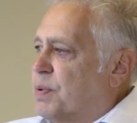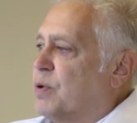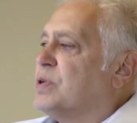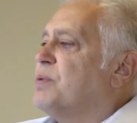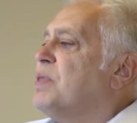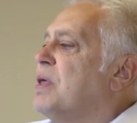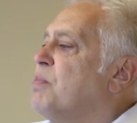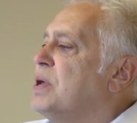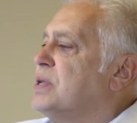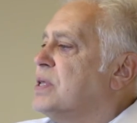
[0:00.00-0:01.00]
because it then
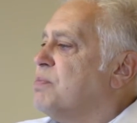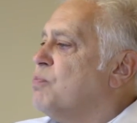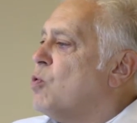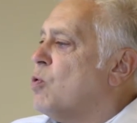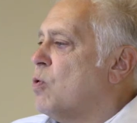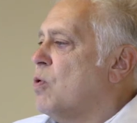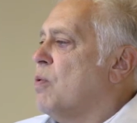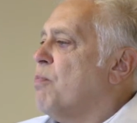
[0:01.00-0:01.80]
means there's more